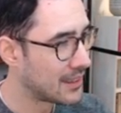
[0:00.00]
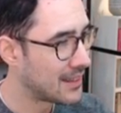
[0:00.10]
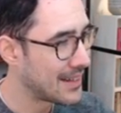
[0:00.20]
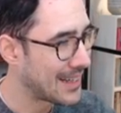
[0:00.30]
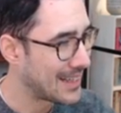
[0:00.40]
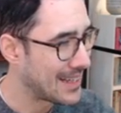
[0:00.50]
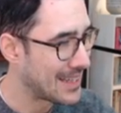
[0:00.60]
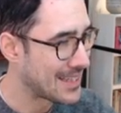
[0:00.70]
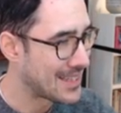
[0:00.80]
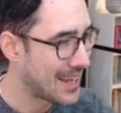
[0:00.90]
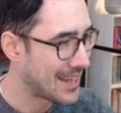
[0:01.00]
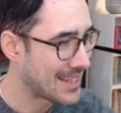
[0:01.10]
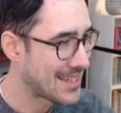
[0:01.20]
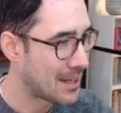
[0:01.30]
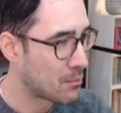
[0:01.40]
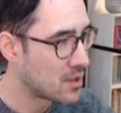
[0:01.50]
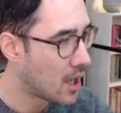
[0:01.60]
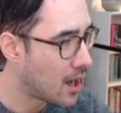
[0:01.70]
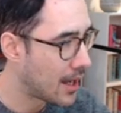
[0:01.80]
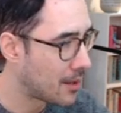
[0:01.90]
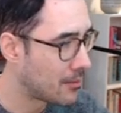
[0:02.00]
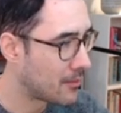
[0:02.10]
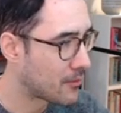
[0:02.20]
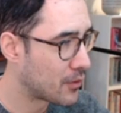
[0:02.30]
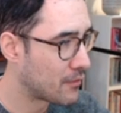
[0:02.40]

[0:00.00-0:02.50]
likely to take some time for